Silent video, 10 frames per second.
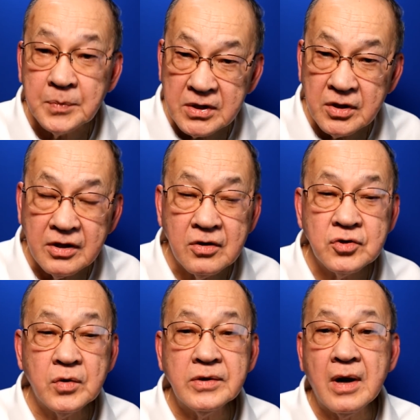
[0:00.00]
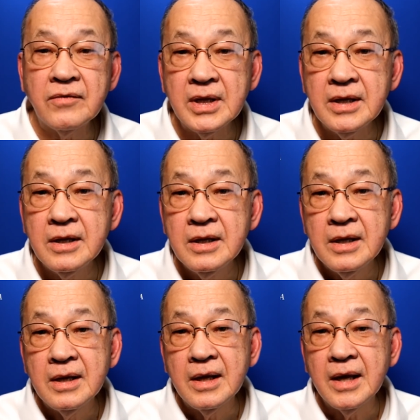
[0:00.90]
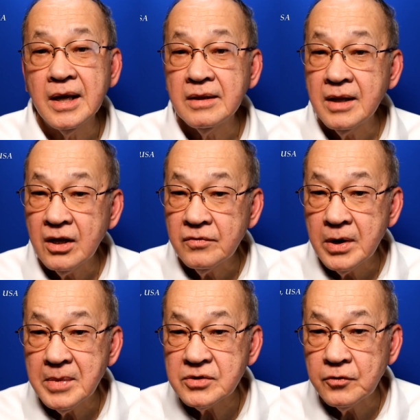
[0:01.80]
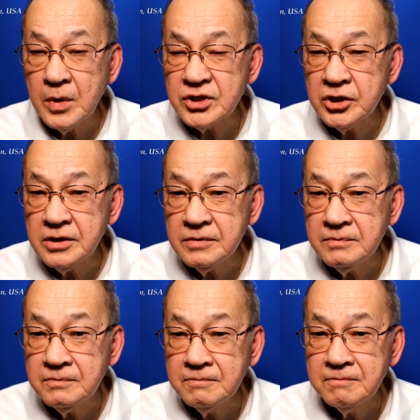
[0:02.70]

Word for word: especially those who are traveling. And thank you very much for watching.